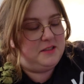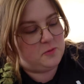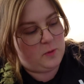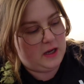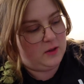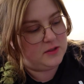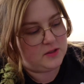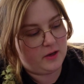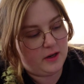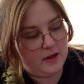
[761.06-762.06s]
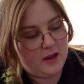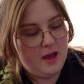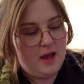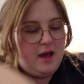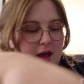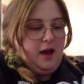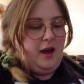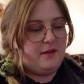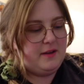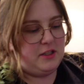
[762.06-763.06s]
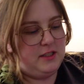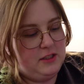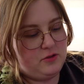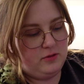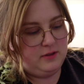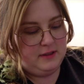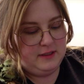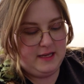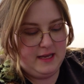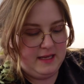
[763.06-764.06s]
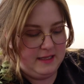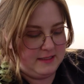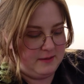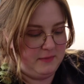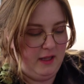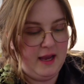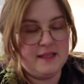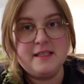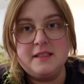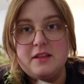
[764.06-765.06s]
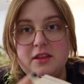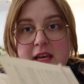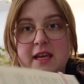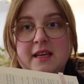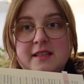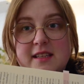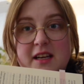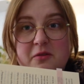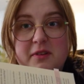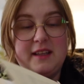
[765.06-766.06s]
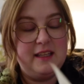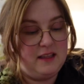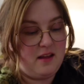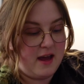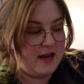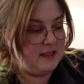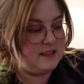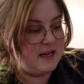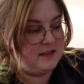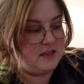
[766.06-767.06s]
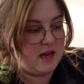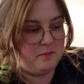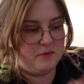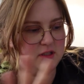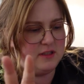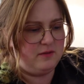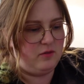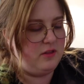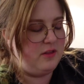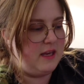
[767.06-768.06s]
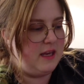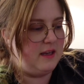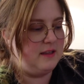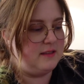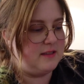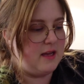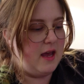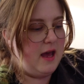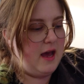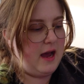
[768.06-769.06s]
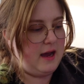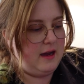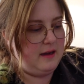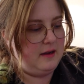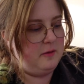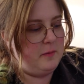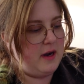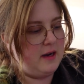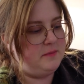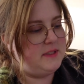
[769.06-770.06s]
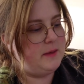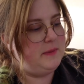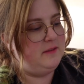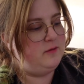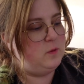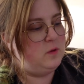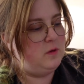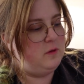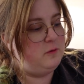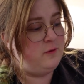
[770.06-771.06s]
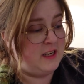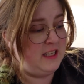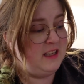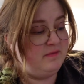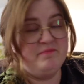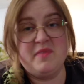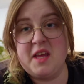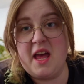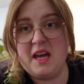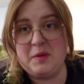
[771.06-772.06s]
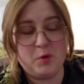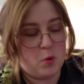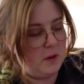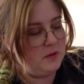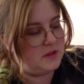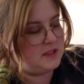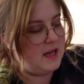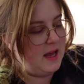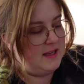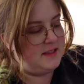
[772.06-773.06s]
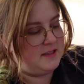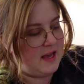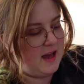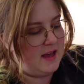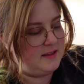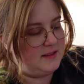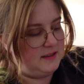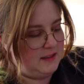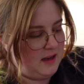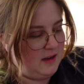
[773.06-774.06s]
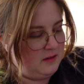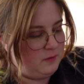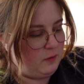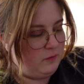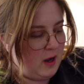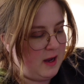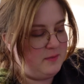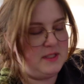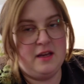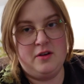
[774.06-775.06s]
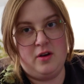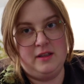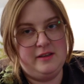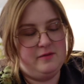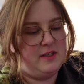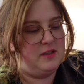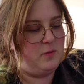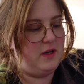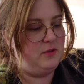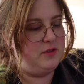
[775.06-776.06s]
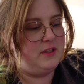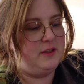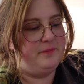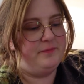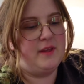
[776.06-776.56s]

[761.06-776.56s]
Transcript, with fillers: as well. So I've actually drawn some lines under things that I really liked and tabbed to different things. Um, I'm tabbing for funny, Adam quotes, sad, love, vibes, and Olive as well. So